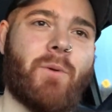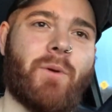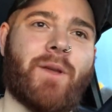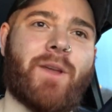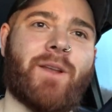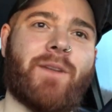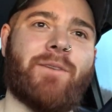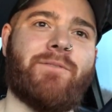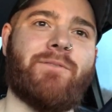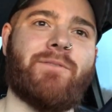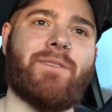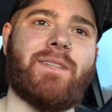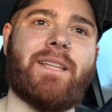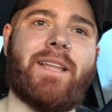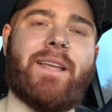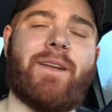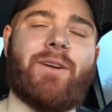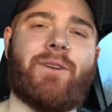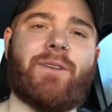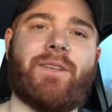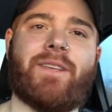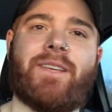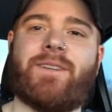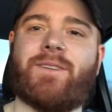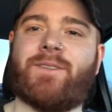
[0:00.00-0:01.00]
we could have
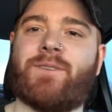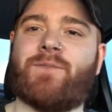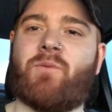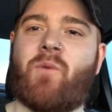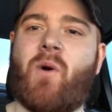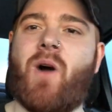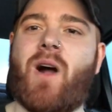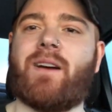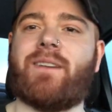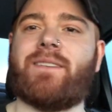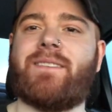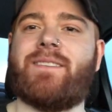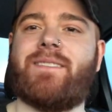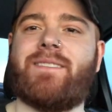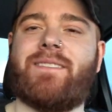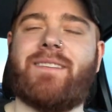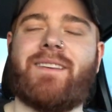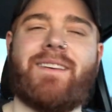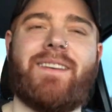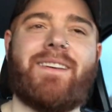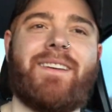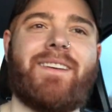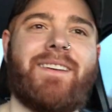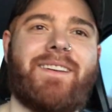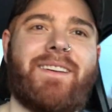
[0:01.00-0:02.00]
literally just walked
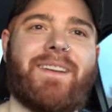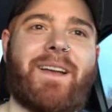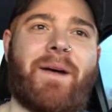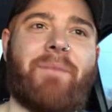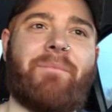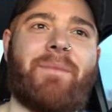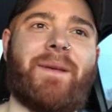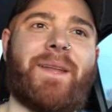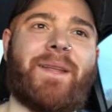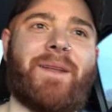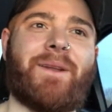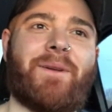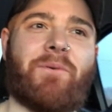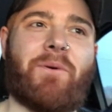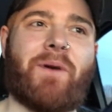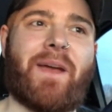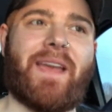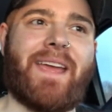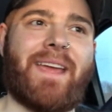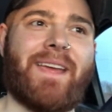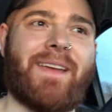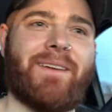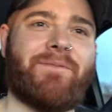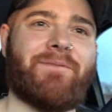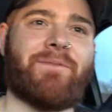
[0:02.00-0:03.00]
a minute
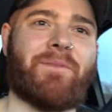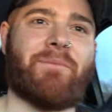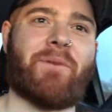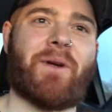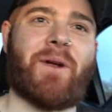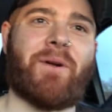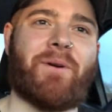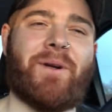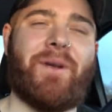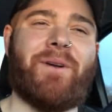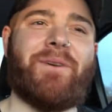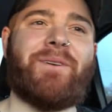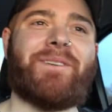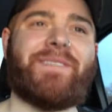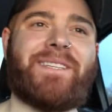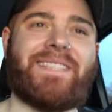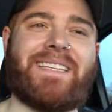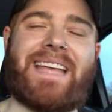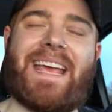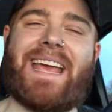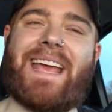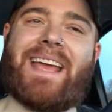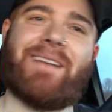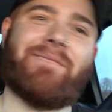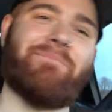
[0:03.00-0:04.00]
away from where we were
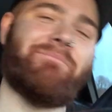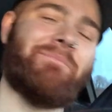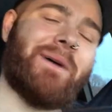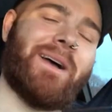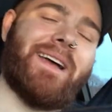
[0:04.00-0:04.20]
staying,